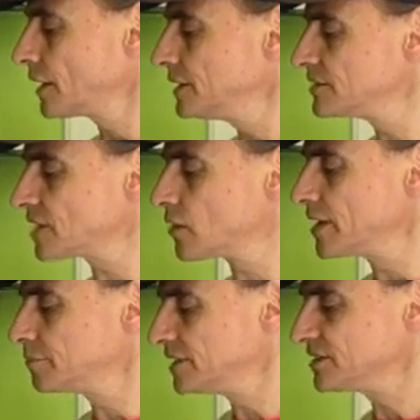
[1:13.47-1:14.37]
here's our
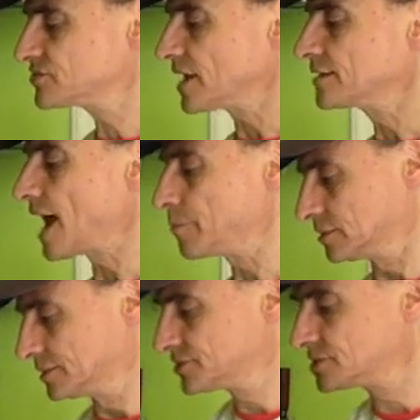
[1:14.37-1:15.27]
red beets and
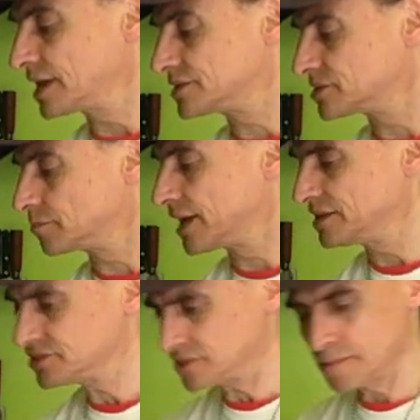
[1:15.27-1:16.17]
apples, that is the
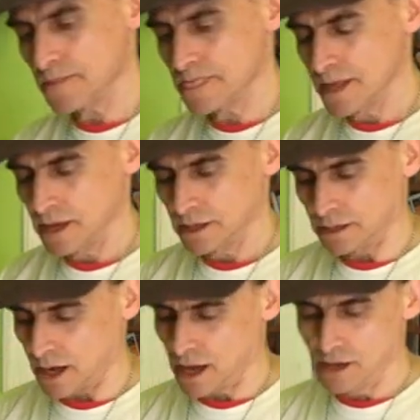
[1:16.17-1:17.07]
base.
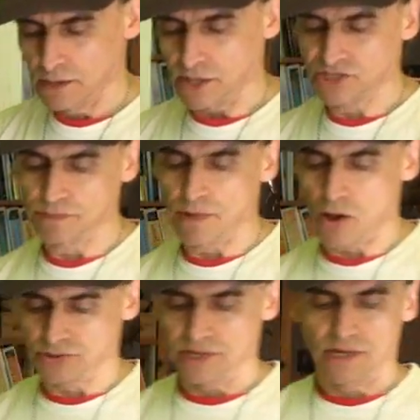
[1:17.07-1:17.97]
Yeah, that's
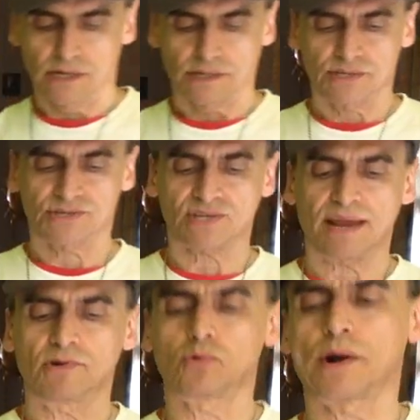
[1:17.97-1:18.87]
about the
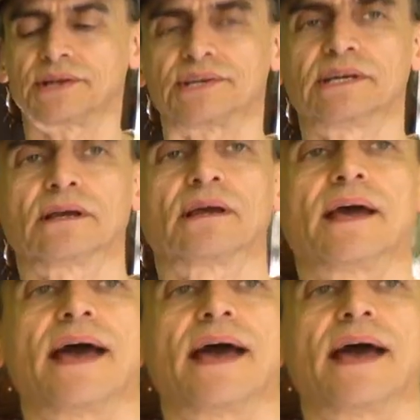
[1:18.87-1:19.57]
same quality.